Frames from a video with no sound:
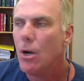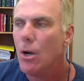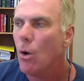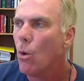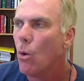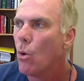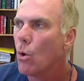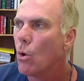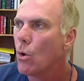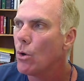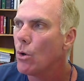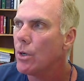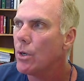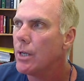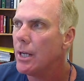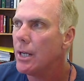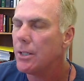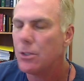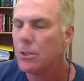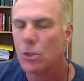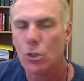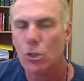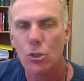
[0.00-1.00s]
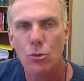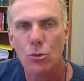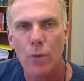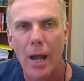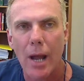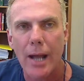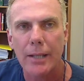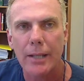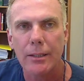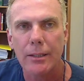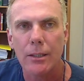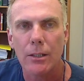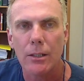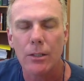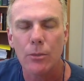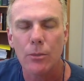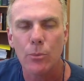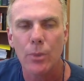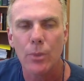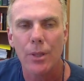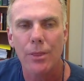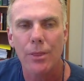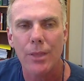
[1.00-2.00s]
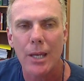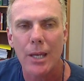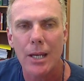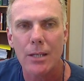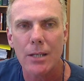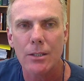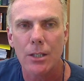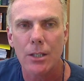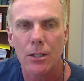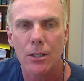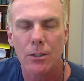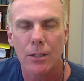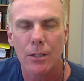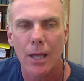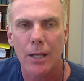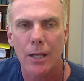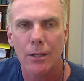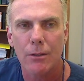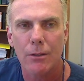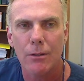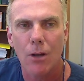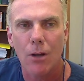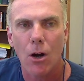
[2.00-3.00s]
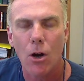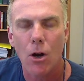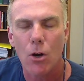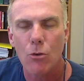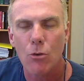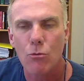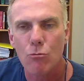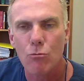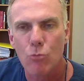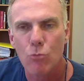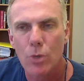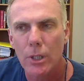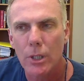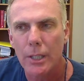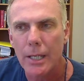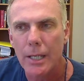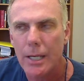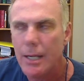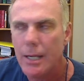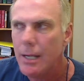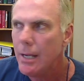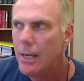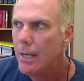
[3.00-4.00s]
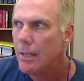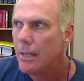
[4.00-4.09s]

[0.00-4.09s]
or get distracted with things that aren't really